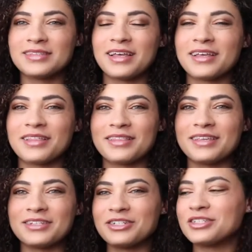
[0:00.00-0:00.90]
Like,
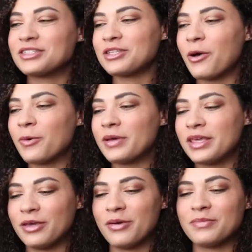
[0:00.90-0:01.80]
these are just so
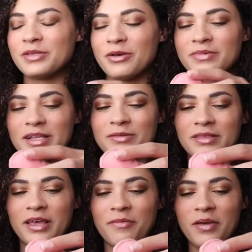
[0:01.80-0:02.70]
cute. I'm so obsessed
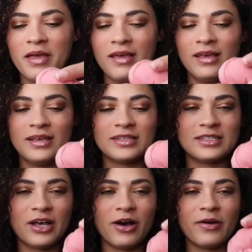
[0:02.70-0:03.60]
with them.
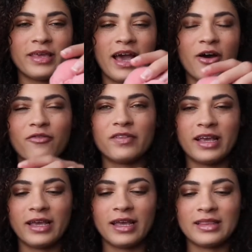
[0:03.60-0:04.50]
So yeah, hopefully
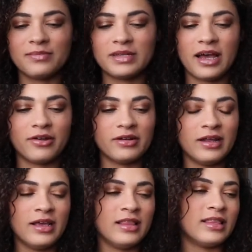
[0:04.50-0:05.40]
I could get them
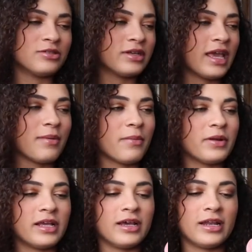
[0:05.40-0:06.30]
down. This one came out
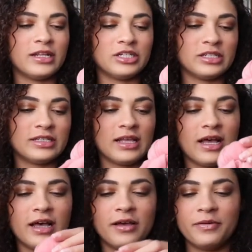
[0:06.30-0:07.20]
pretty good. It's just
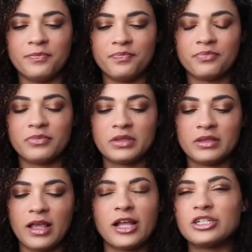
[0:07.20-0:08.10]

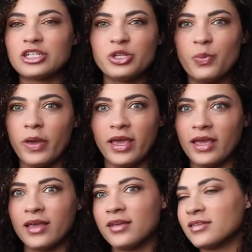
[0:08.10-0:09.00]
too
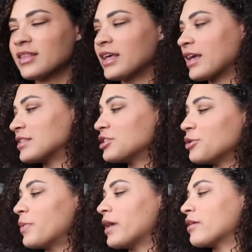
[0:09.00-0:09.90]
big. Like, it's
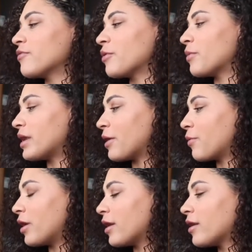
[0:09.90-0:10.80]
too big for what I
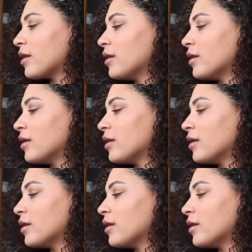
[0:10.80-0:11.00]
want.